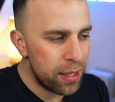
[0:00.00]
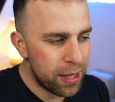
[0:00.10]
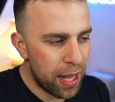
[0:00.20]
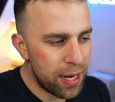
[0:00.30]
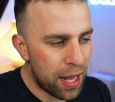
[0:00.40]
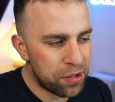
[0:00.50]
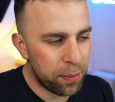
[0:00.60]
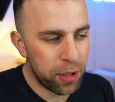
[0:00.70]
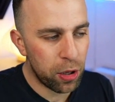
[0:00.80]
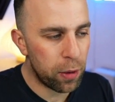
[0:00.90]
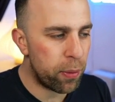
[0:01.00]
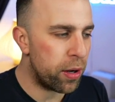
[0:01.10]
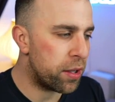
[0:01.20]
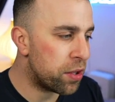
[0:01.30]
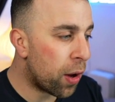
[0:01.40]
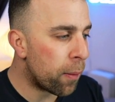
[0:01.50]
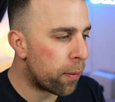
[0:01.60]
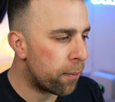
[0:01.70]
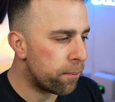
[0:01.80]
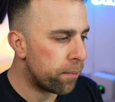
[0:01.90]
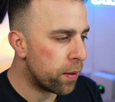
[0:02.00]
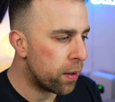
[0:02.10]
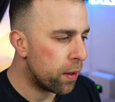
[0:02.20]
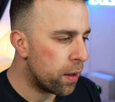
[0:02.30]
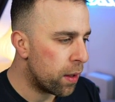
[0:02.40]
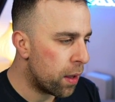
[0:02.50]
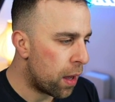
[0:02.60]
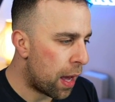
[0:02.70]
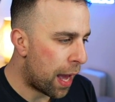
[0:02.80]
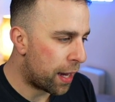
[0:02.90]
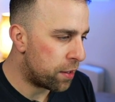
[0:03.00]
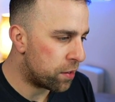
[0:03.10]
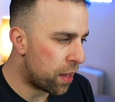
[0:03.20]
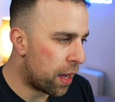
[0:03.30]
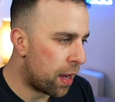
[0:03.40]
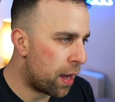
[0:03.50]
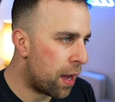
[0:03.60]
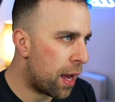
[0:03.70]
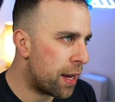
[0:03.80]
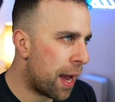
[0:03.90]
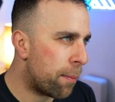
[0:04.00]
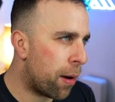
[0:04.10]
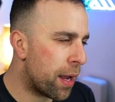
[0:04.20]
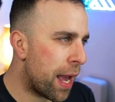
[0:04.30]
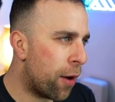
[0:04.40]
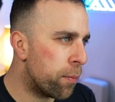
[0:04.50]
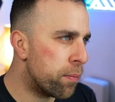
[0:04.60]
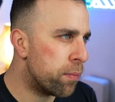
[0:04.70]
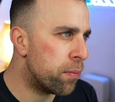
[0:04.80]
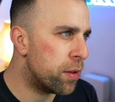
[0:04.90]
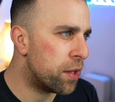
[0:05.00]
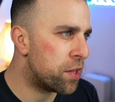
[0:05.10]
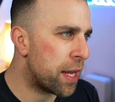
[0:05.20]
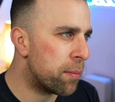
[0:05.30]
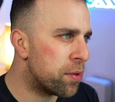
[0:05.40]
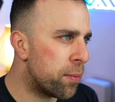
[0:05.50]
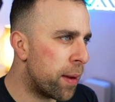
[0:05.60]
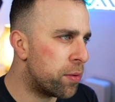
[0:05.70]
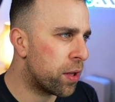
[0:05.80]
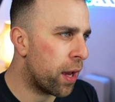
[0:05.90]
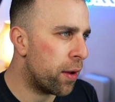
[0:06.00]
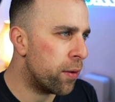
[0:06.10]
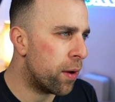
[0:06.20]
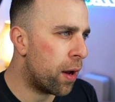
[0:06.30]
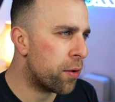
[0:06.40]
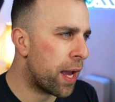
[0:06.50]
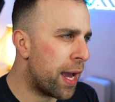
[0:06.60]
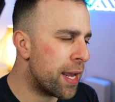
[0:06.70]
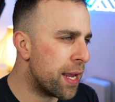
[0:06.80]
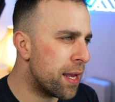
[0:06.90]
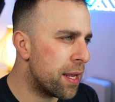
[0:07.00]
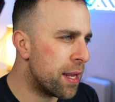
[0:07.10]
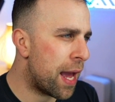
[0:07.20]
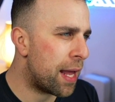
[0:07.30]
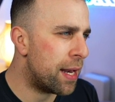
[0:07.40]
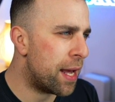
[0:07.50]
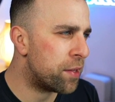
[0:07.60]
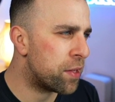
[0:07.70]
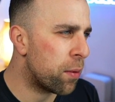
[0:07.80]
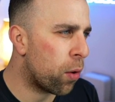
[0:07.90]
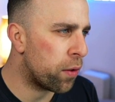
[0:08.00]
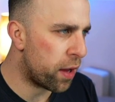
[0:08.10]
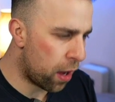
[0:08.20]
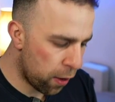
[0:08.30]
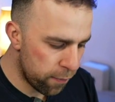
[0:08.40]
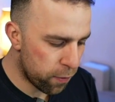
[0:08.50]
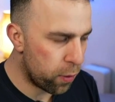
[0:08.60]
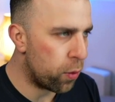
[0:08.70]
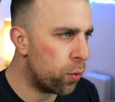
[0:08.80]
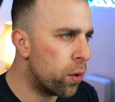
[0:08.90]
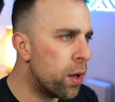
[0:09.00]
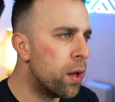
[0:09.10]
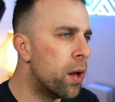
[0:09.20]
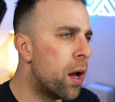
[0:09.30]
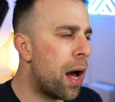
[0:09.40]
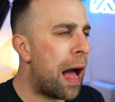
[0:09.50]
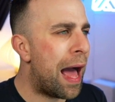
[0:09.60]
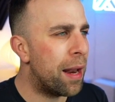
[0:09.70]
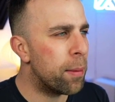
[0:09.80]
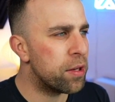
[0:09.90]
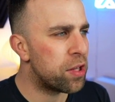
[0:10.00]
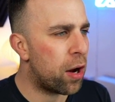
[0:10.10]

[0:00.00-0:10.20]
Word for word: then that's something you could put at the top, and uh, and that might help the team to be able to go, okay, yeah, let's see what the overall uh, elements